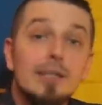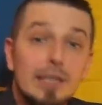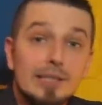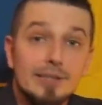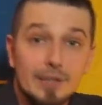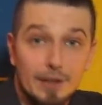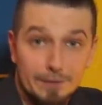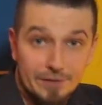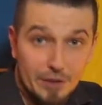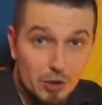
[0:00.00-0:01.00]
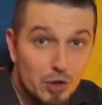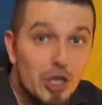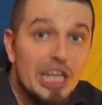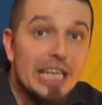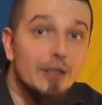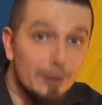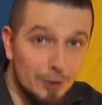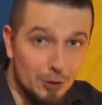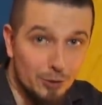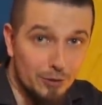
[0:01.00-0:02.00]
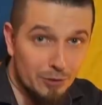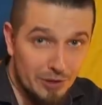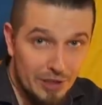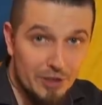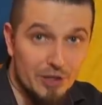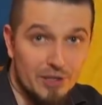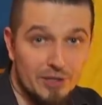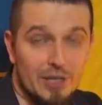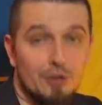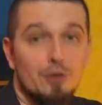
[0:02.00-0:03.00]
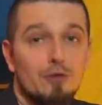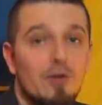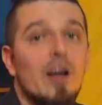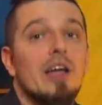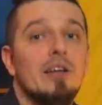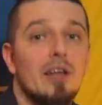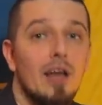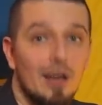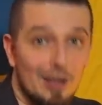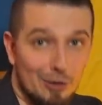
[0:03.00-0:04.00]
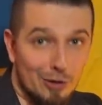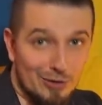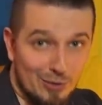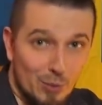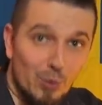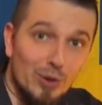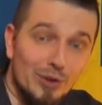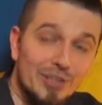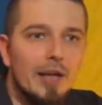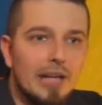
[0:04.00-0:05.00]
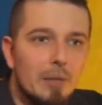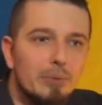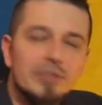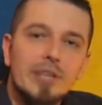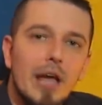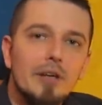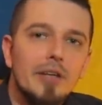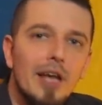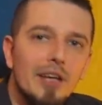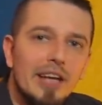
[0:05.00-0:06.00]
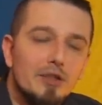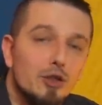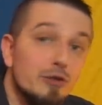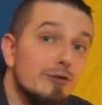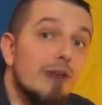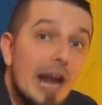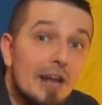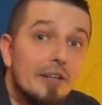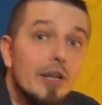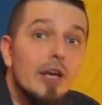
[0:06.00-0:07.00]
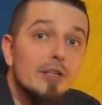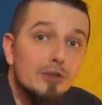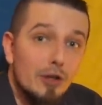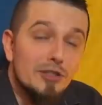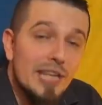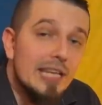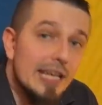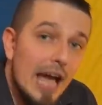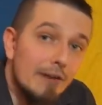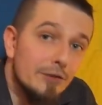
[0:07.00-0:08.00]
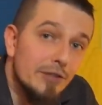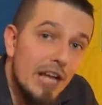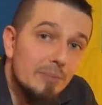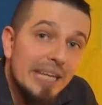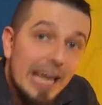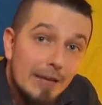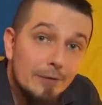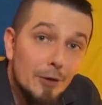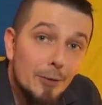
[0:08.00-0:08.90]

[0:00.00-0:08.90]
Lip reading: a list of the shitty cultural traditions that you find across the world, and then pretend that your friend starts taking after that behavior.